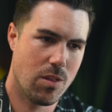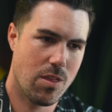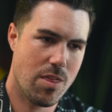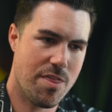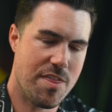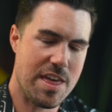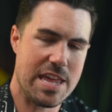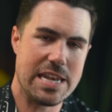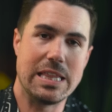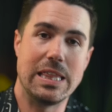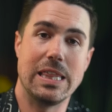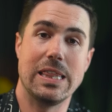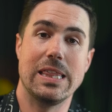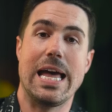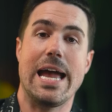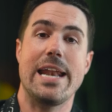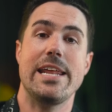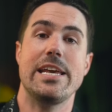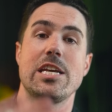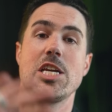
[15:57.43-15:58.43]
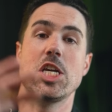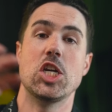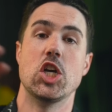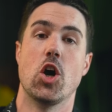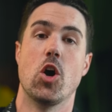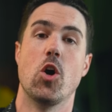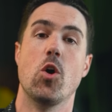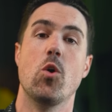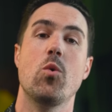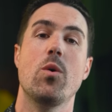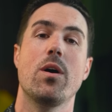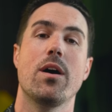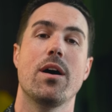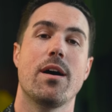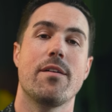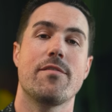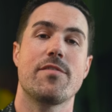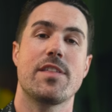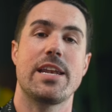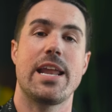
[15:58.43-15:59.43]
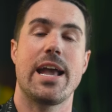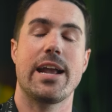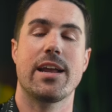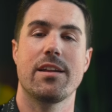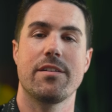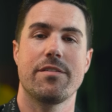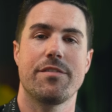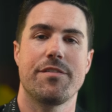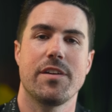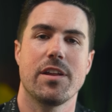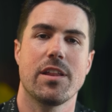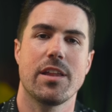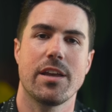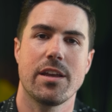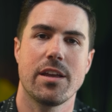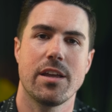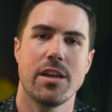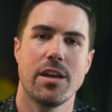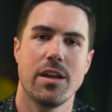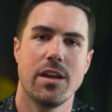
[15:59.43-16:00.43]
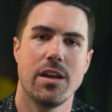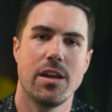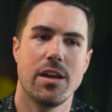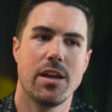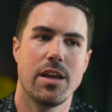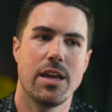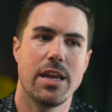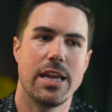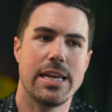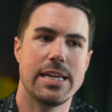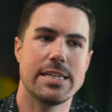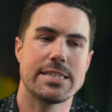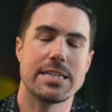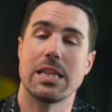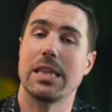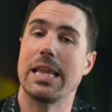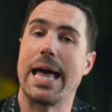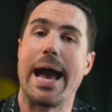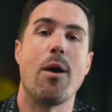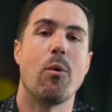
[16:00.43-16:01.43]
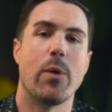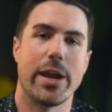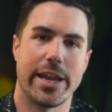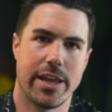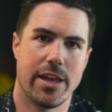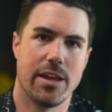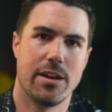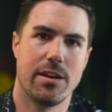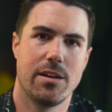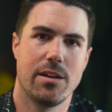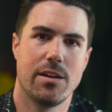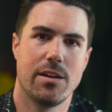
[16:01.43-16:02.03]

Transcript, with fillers: than letting go of the negative feeling is allowing it,